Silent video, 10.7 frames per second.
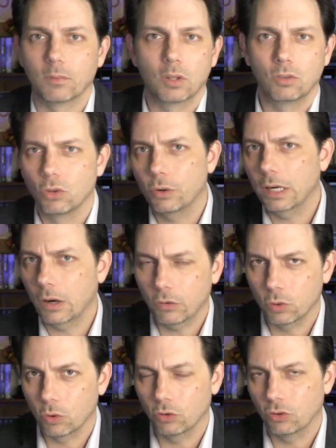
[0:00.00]
during our
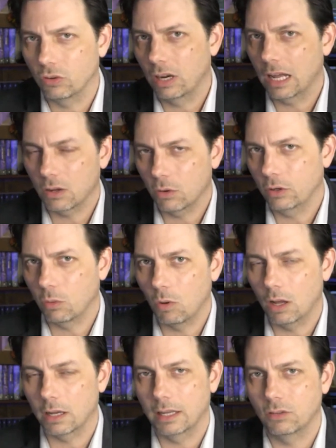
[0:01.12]
tours, you're not going to
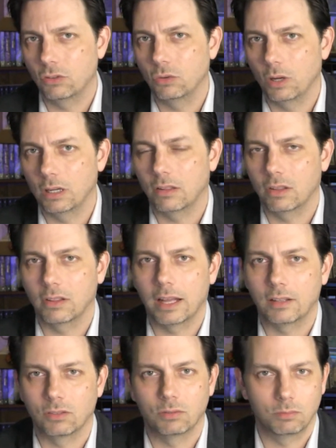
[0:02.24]
walk into anything
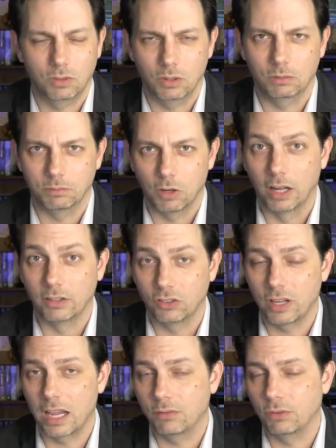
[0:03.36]
that's,
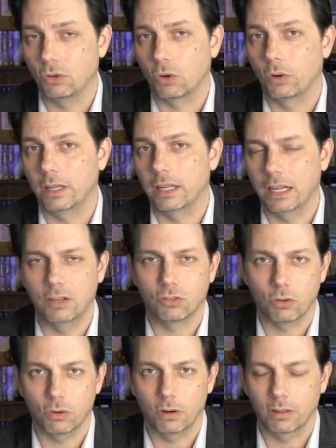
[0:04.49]
unsafe and you're going to get
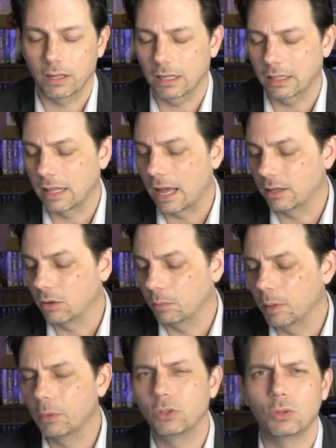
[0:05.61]
injured or anything like that.
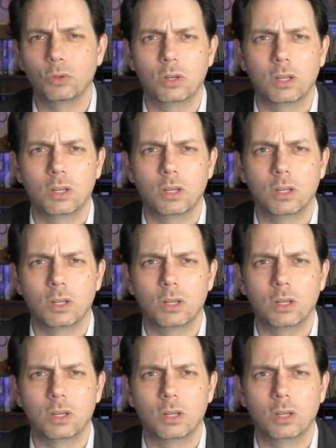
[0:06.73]
People do,